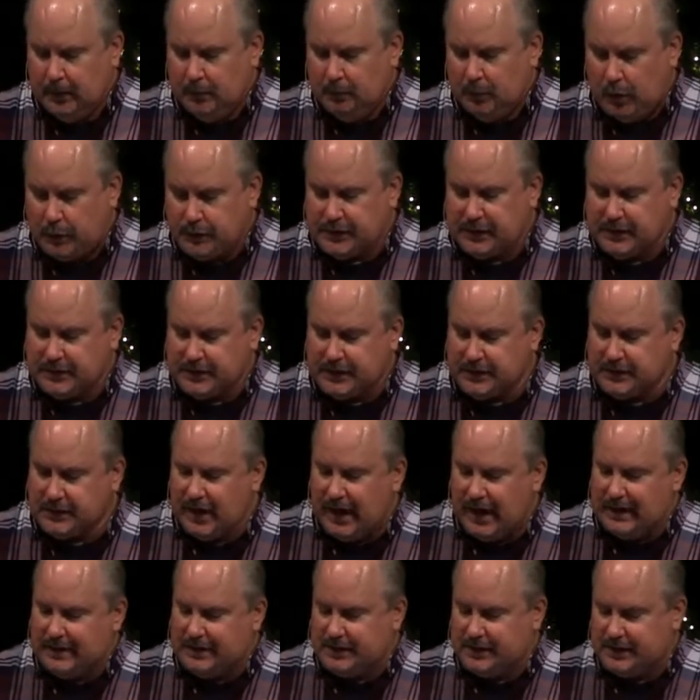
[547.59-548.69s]
Moses
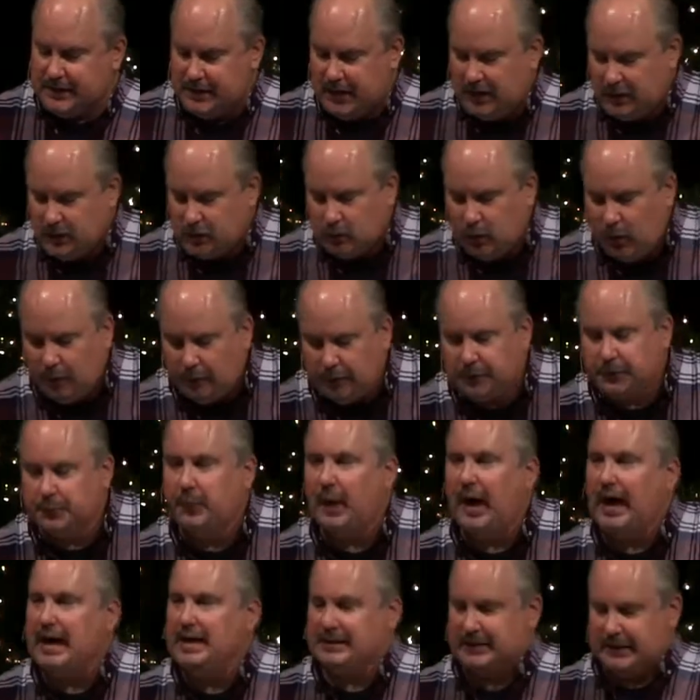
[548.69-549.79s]
decides to send 12
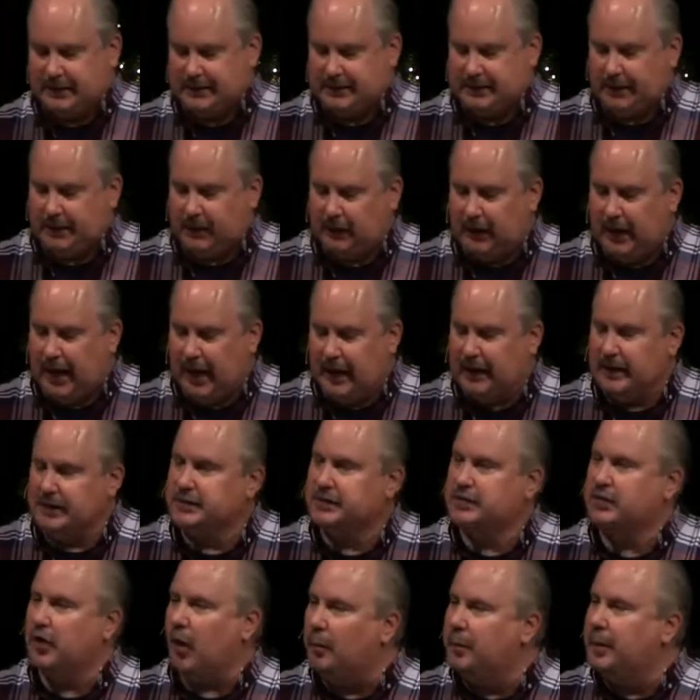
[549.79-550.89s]
spies into the land and
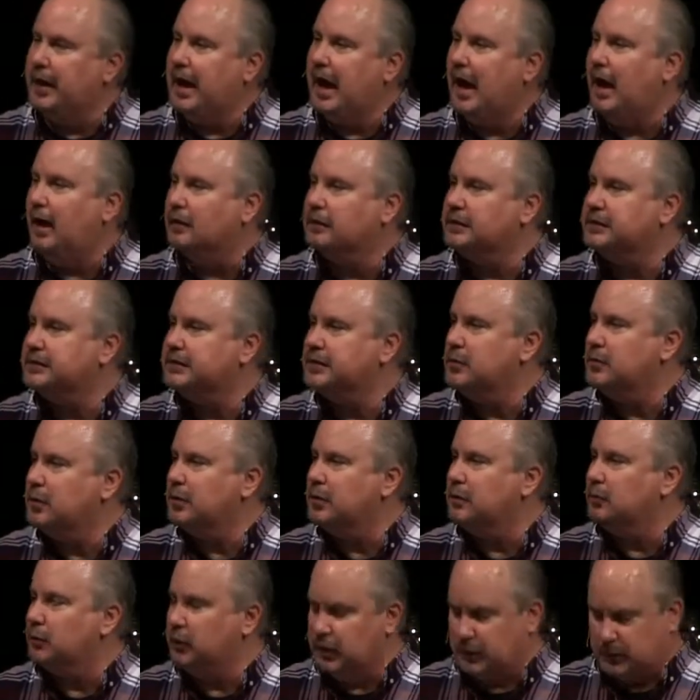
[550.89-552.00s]
scope it out and see what
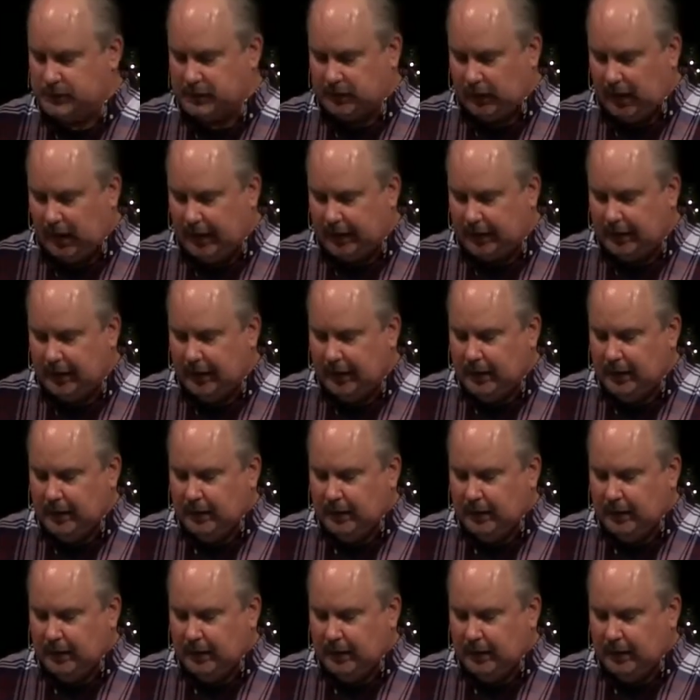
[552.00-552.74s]
it was like.